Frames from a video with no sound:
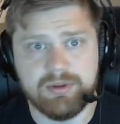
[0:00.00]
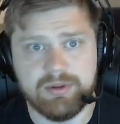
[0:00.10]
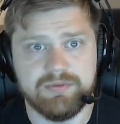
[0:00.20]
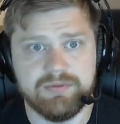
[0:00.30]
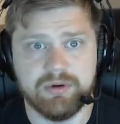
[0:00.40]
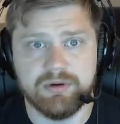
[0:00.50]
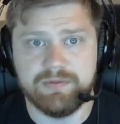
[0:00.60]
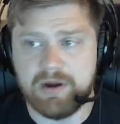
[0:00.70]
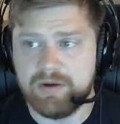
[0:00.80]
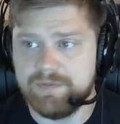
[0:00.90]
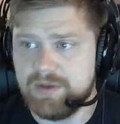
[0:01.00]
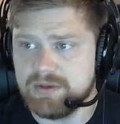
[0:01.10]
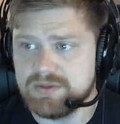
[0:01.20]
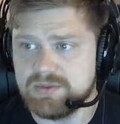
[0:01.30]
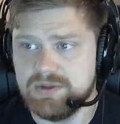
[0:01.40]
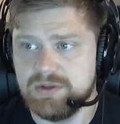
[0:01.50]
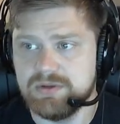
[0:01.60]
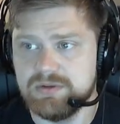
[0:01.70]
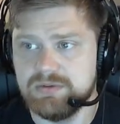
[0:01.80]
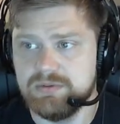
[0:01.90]
If you're on Firefox, what you can
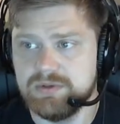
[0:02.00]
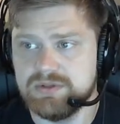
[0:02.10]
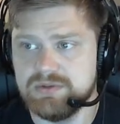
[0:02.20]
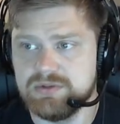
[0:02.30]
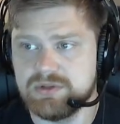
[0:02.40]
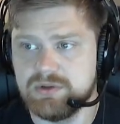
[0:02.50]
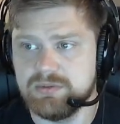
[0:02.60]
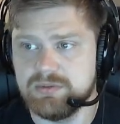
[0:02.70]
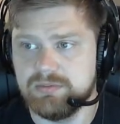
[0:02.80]
do is you just go to